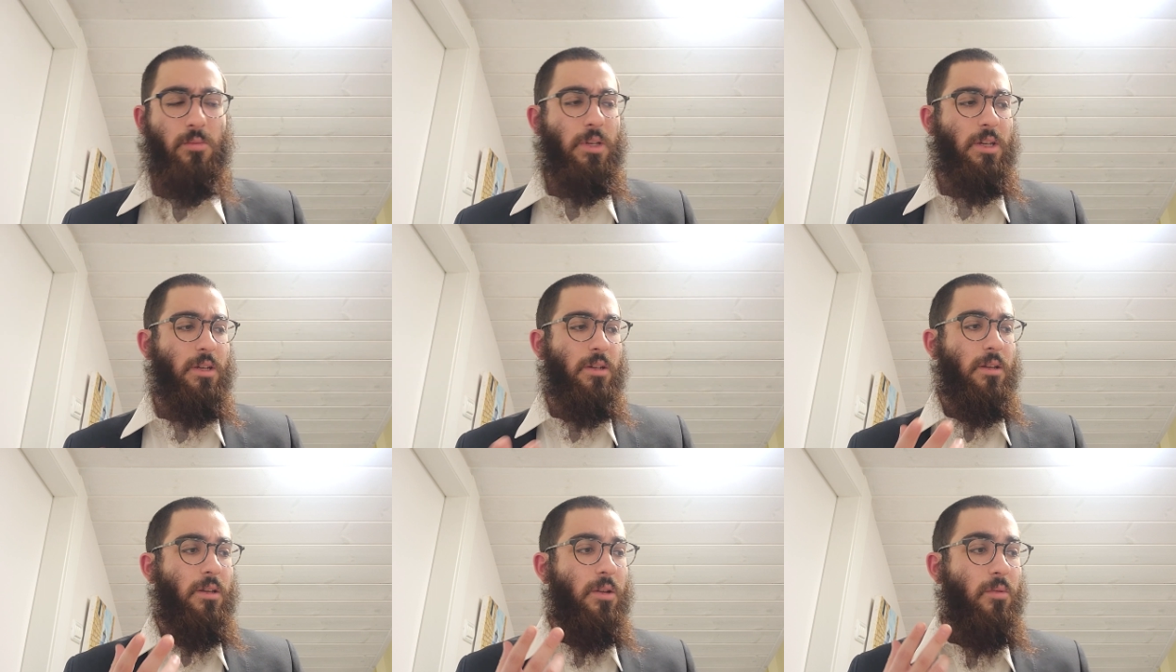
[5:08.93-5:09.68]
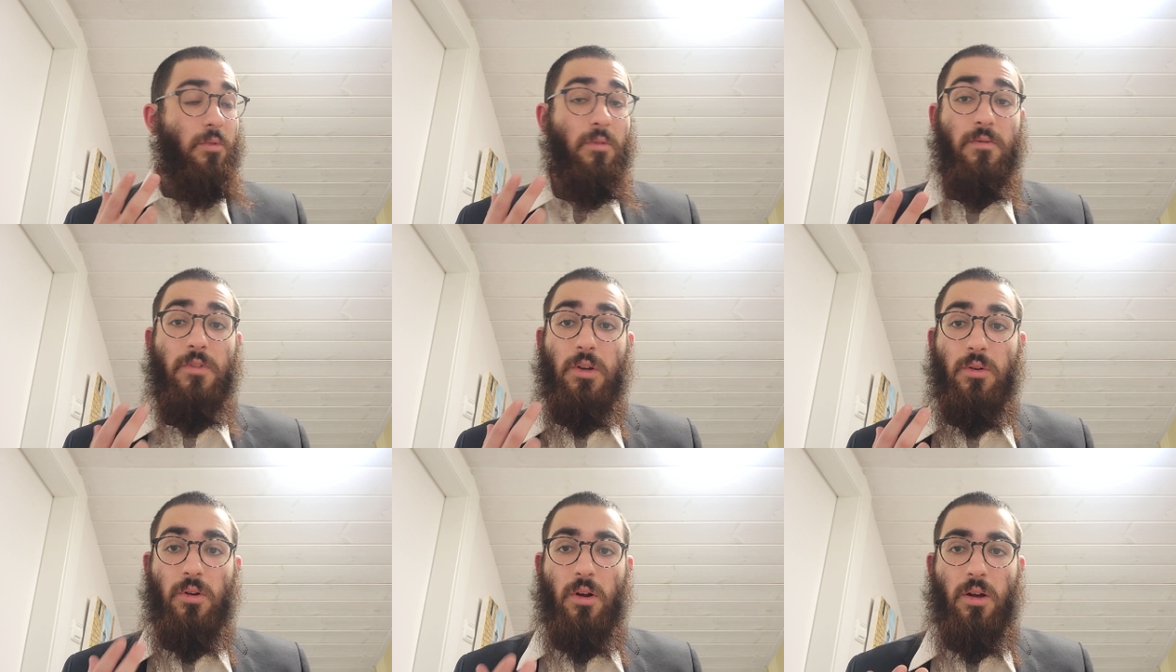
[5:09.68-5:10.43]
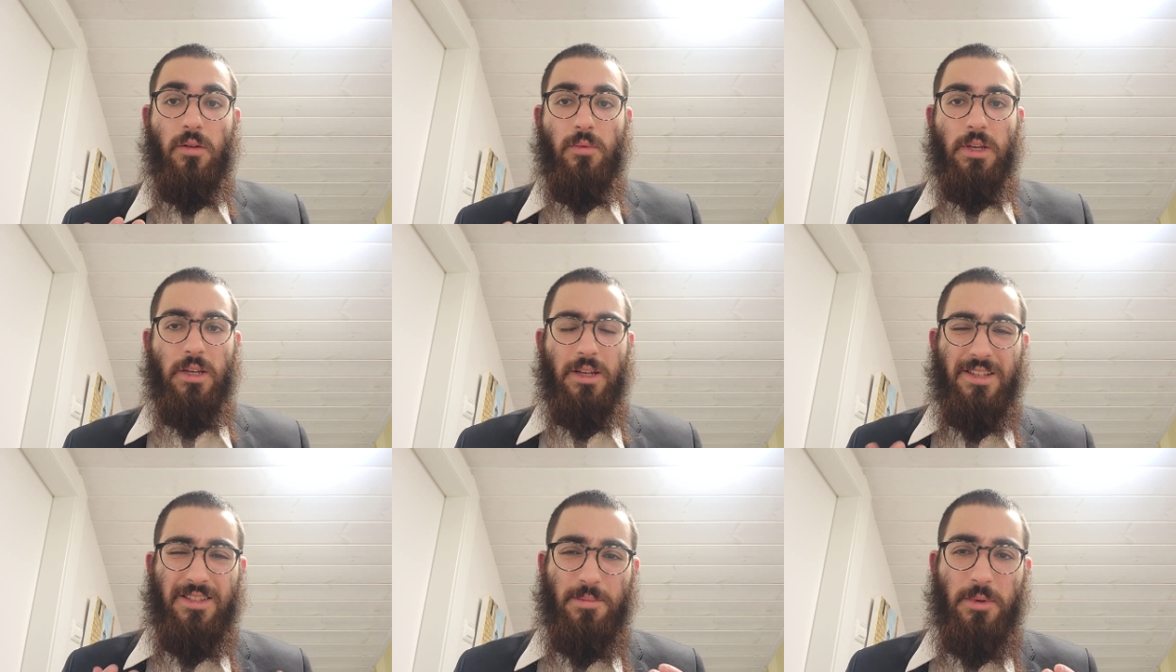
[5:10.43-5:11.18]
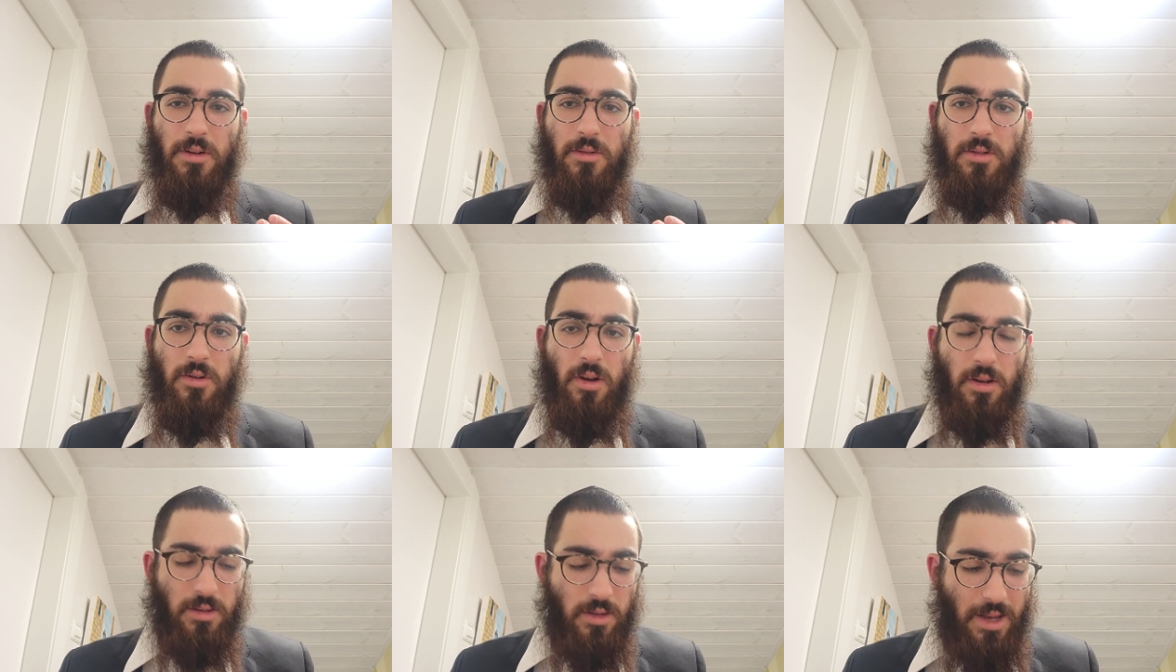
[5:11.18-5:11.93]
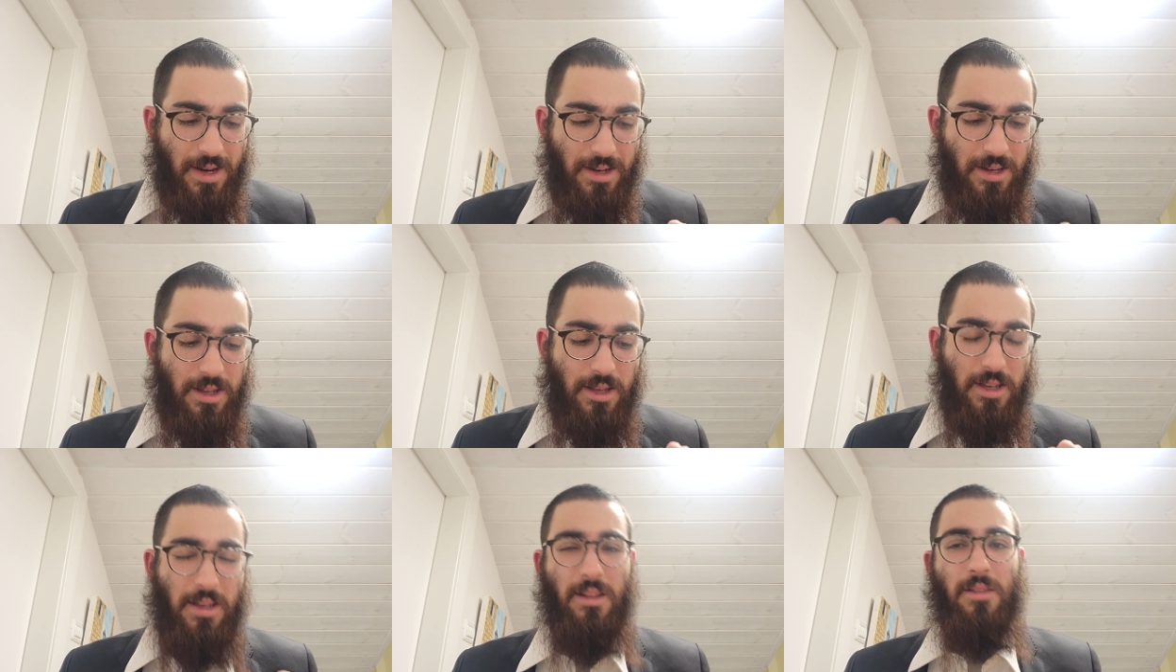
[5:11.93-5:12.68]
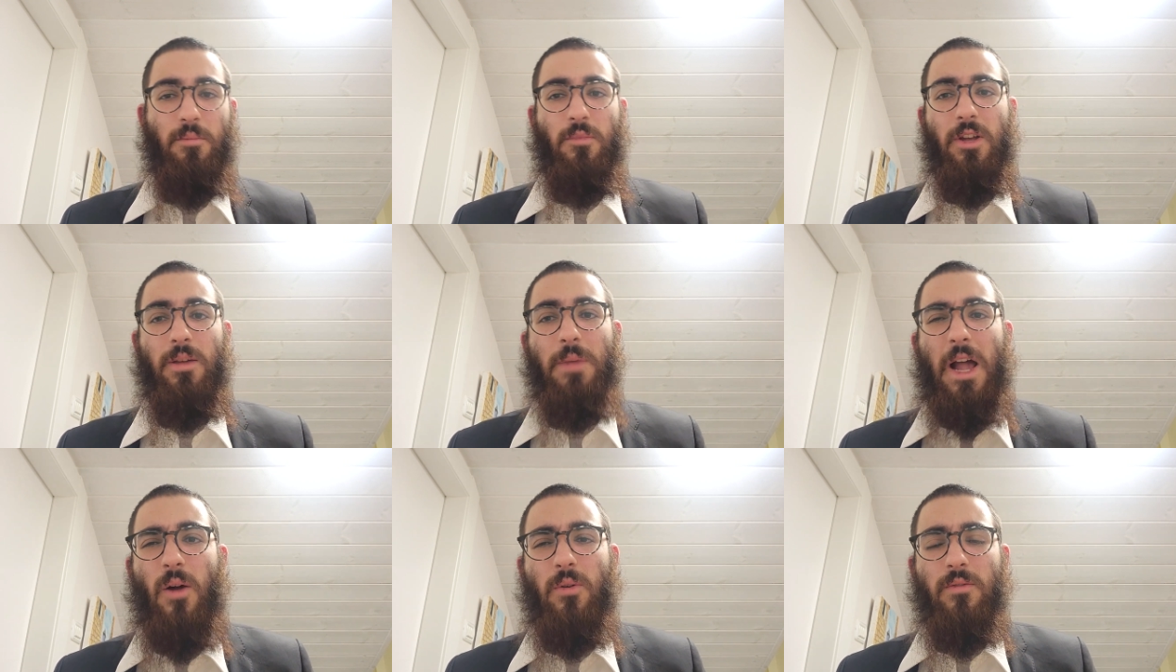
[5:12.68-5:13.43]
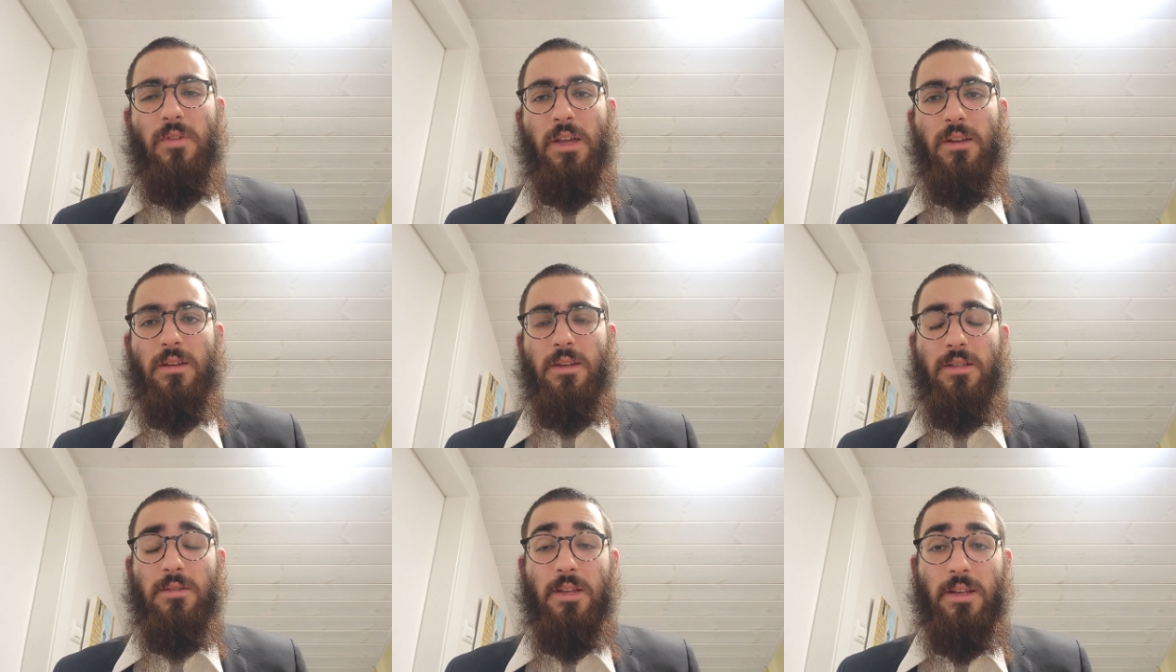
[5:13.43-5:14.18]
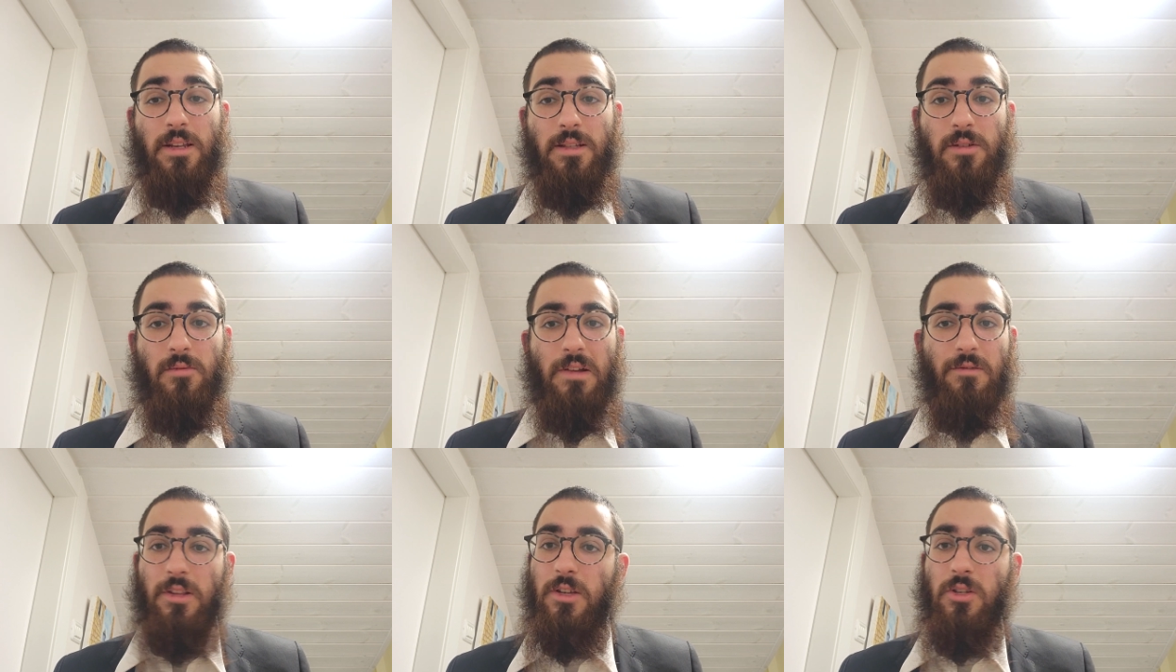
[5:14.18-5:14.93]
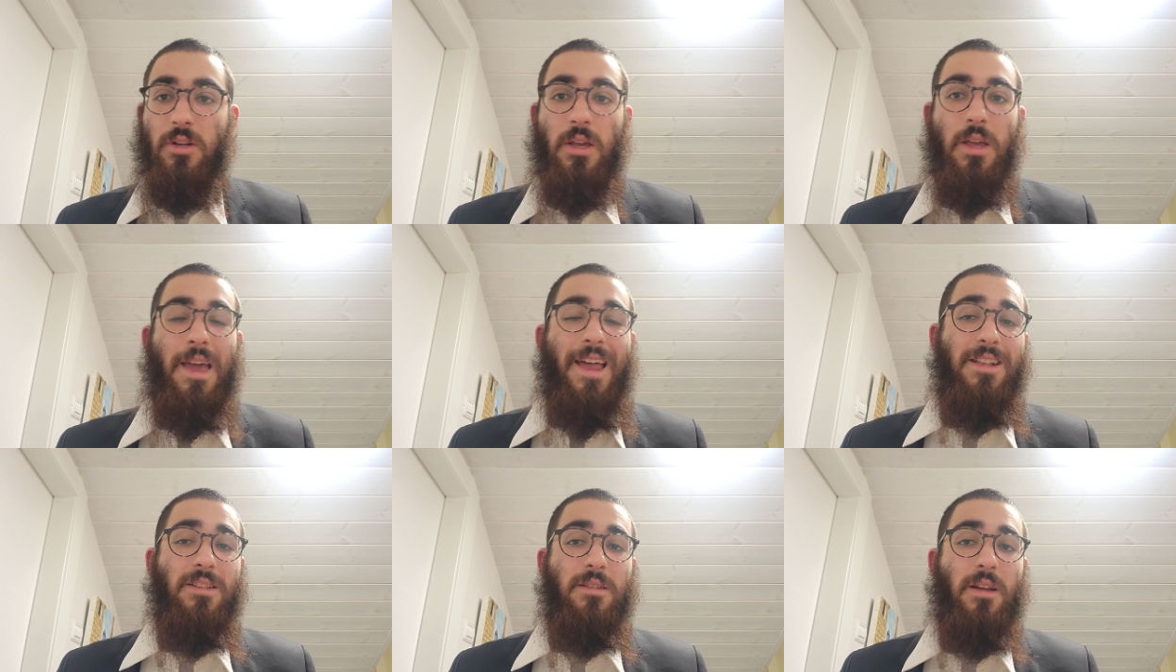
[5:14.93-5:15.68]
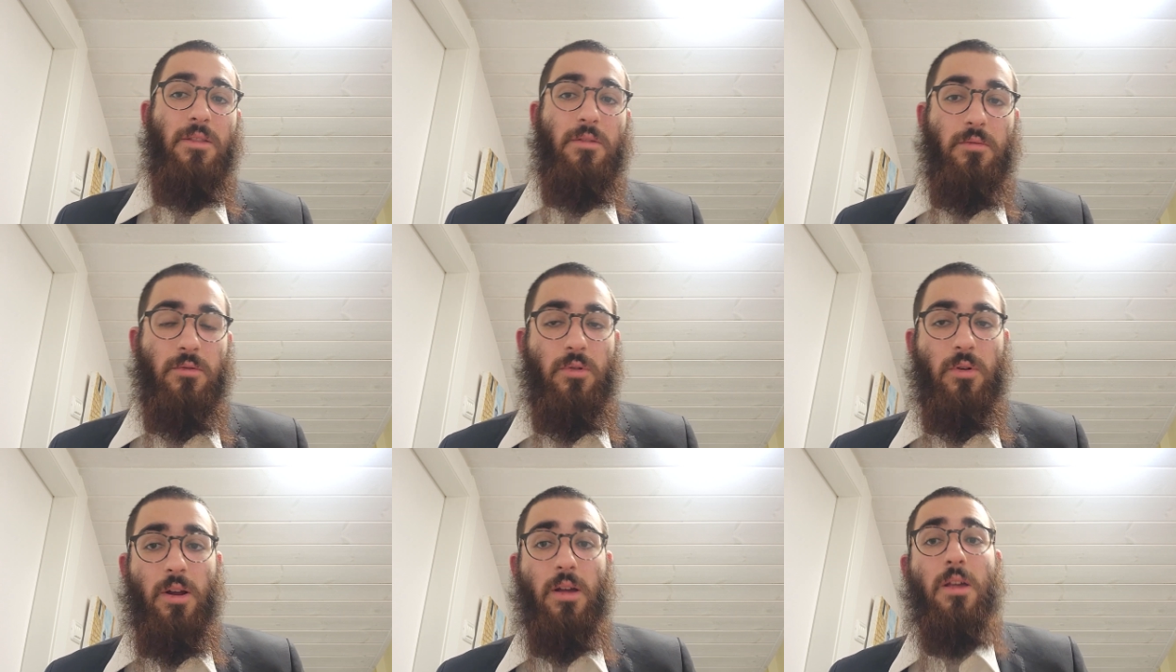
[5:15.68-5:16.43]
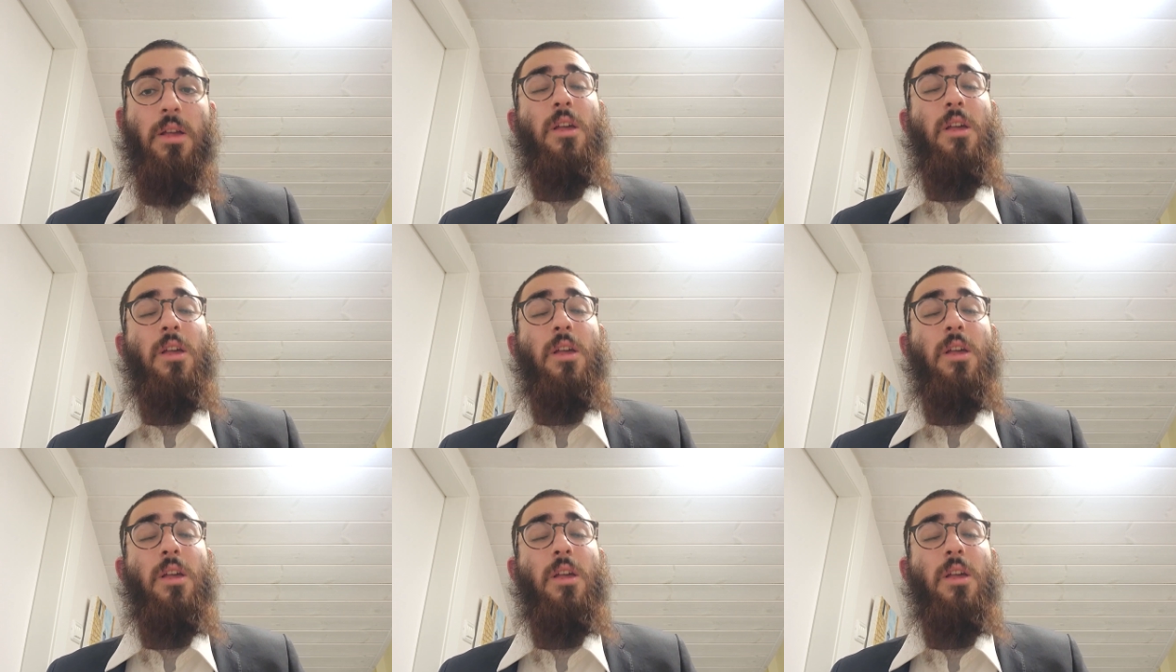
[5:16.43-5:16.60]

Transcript: We can reveal God. We can experience God and bring him out of hiddenness and into revelation. And it's done through Torah.